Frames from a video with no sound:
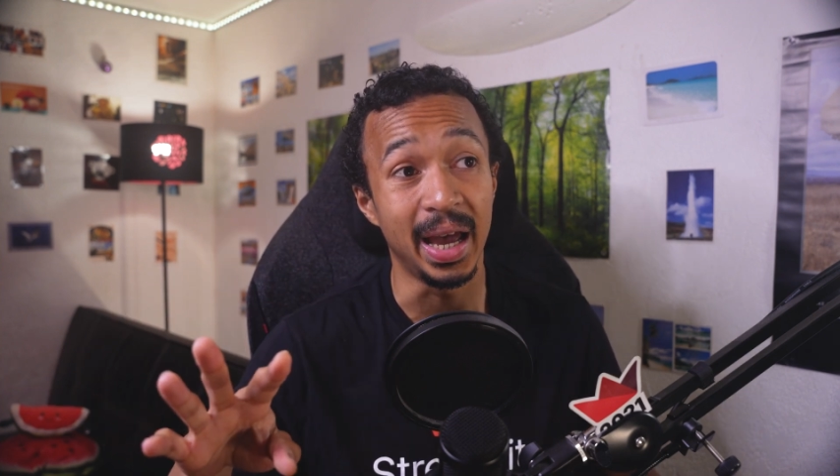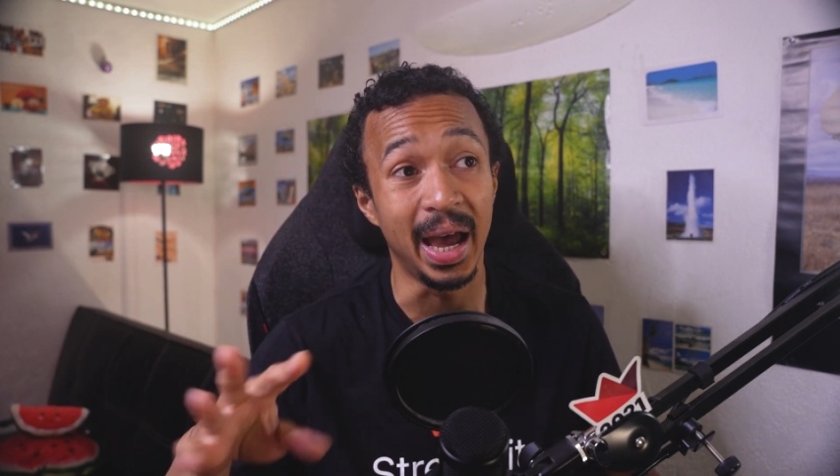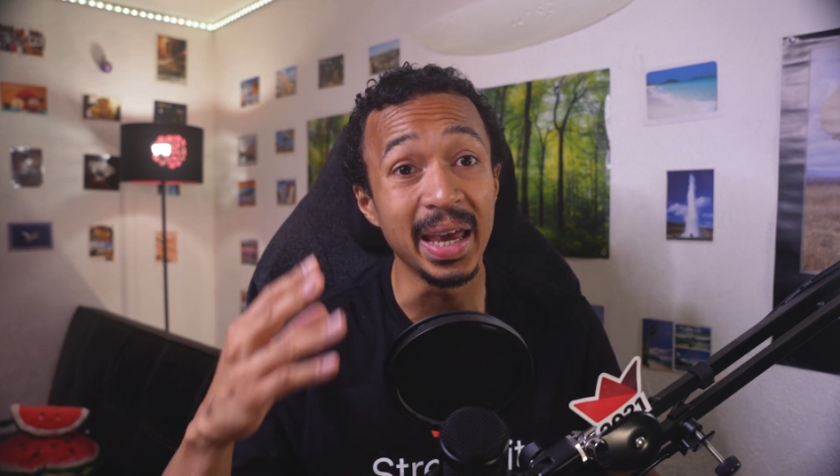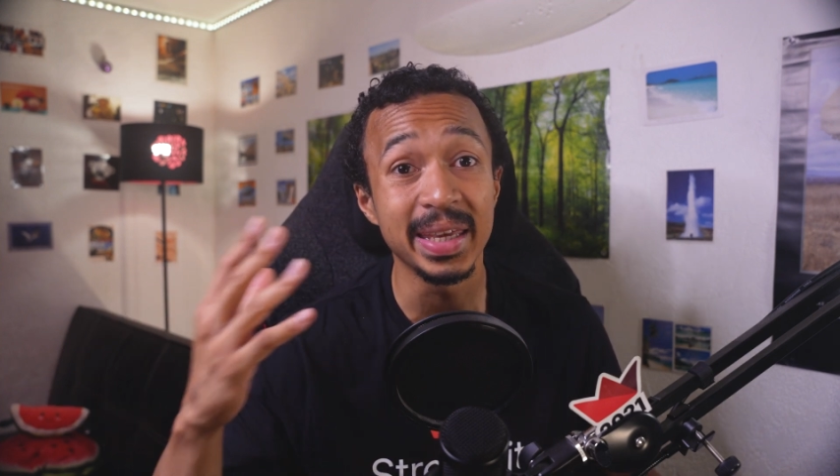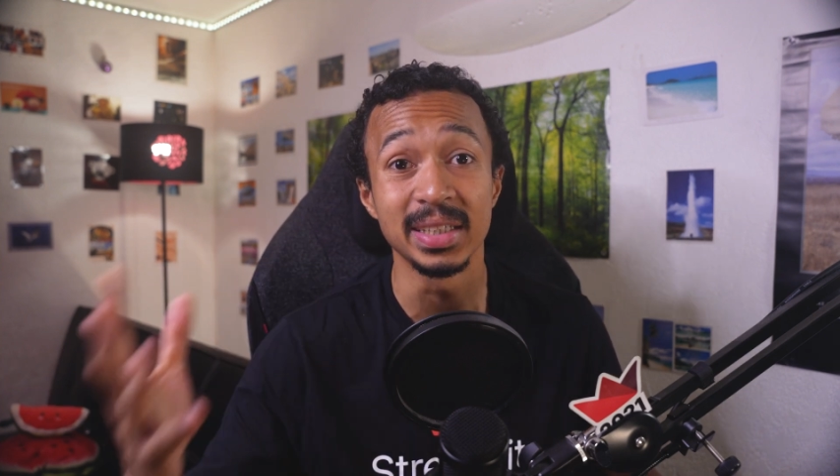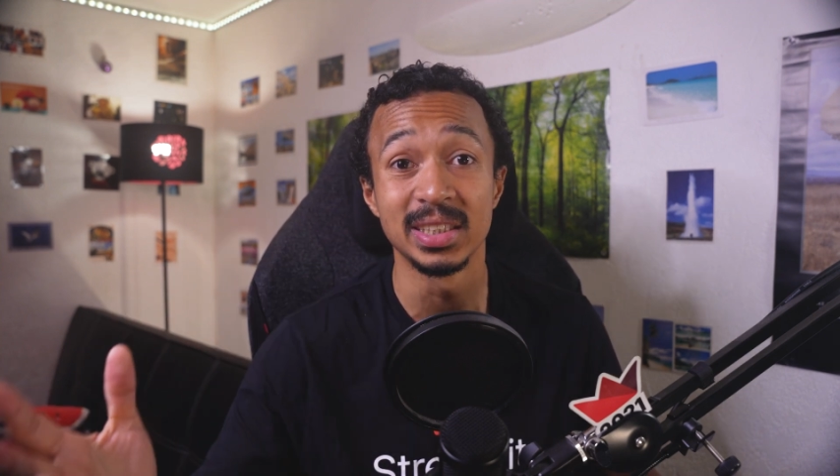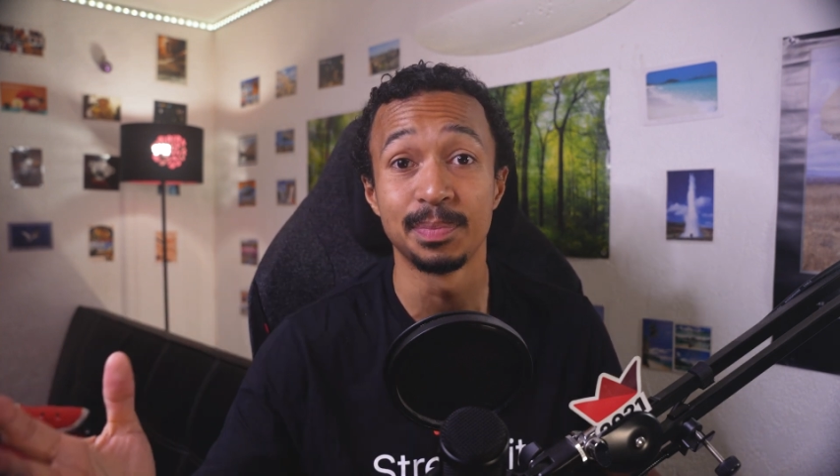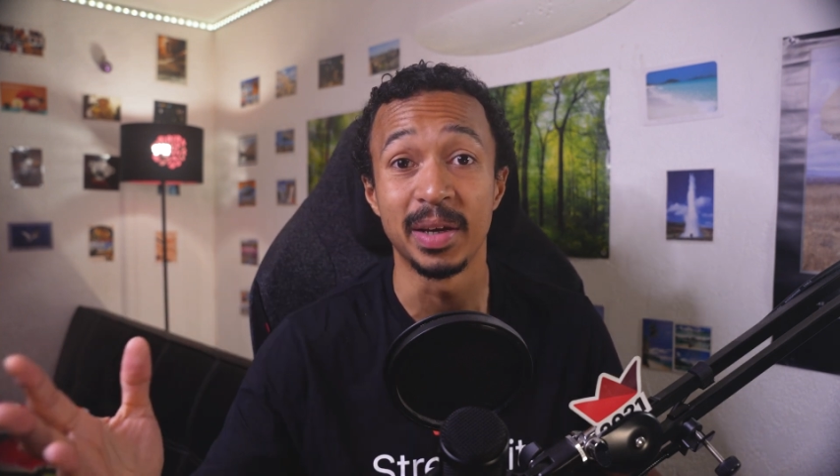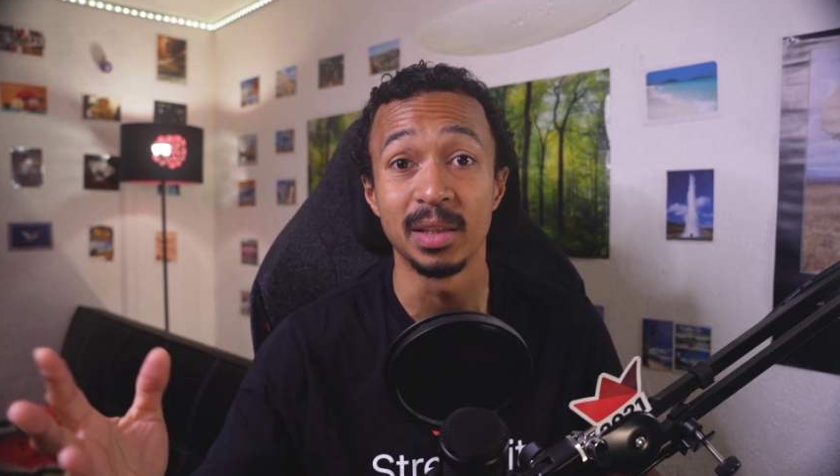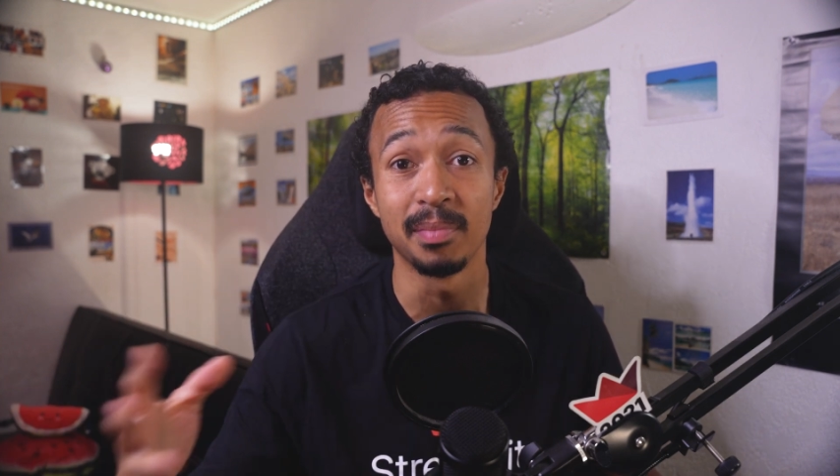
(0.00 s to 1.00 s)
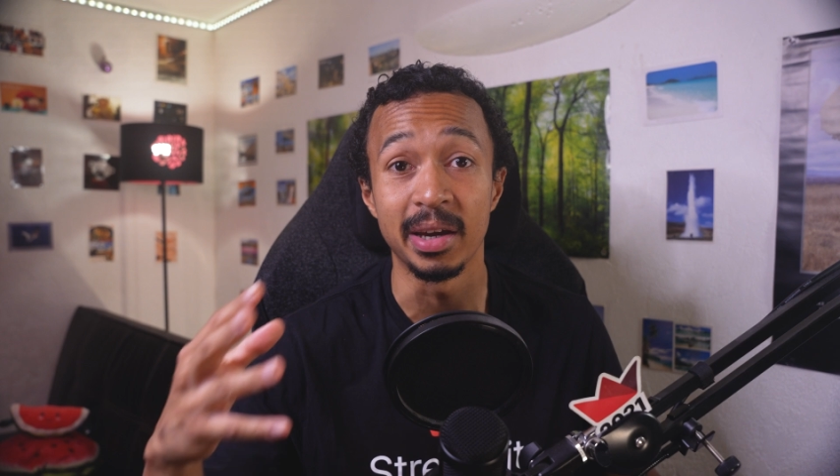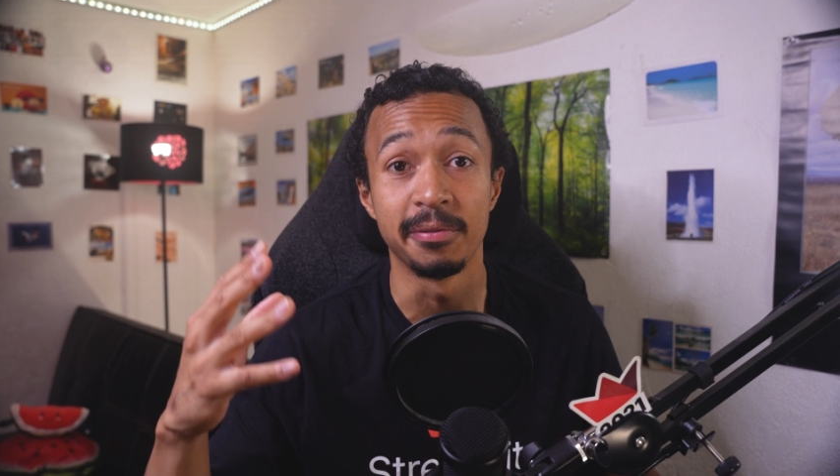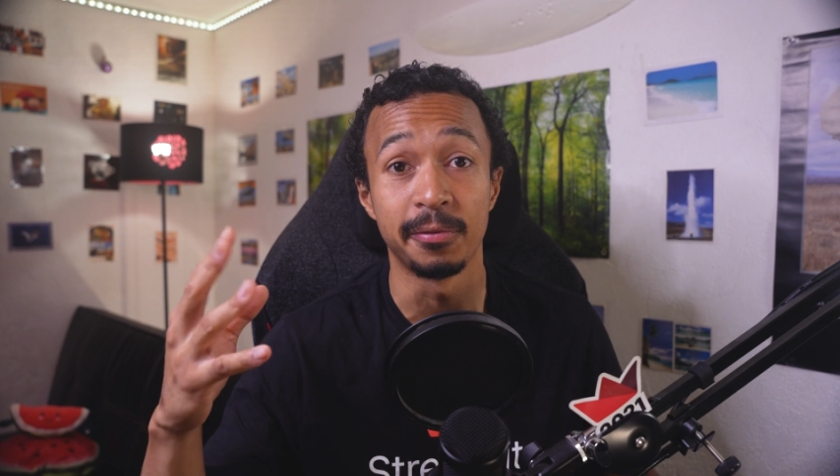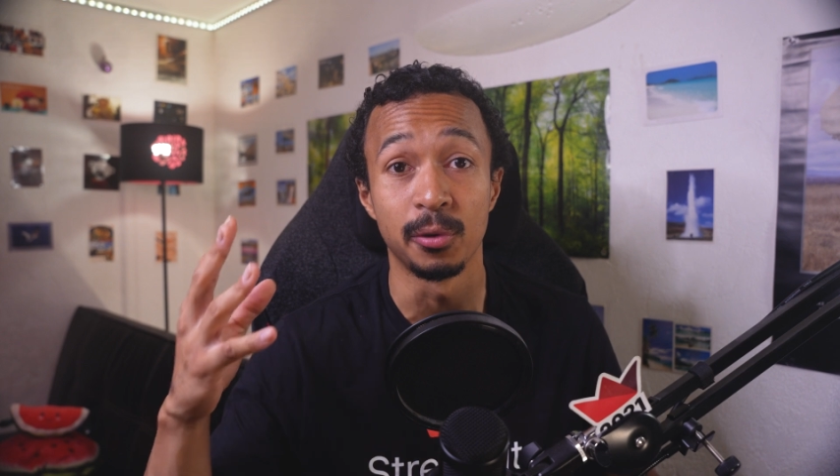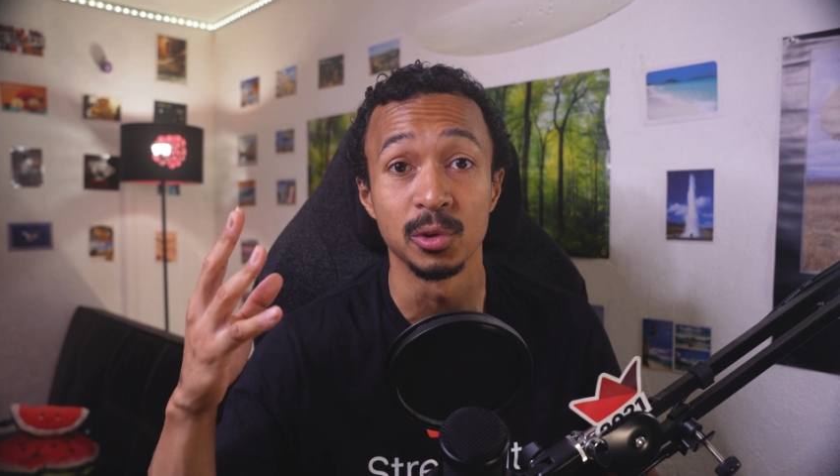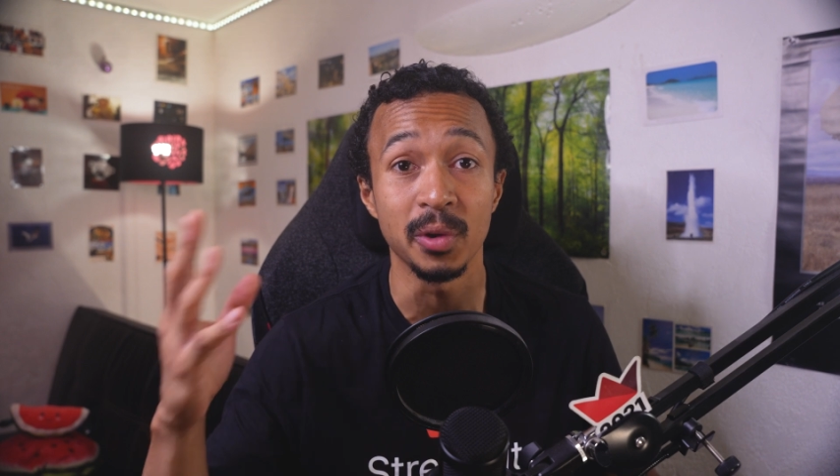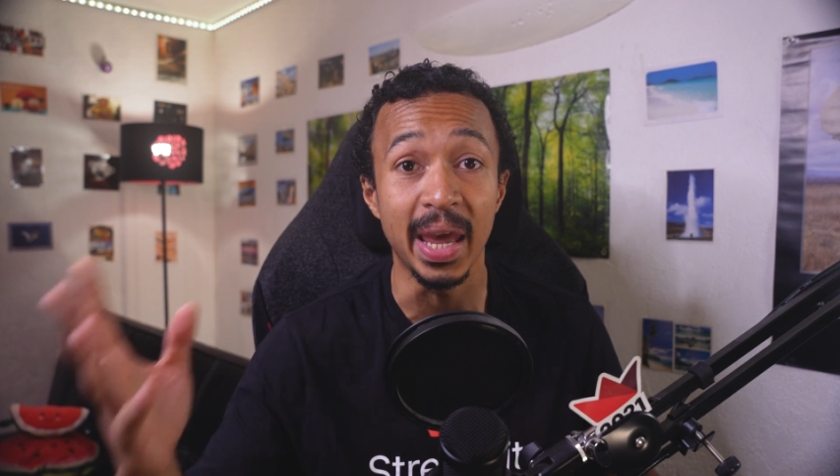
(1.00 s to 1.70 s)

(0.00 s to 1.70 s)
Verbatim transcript: I can spend my 4 to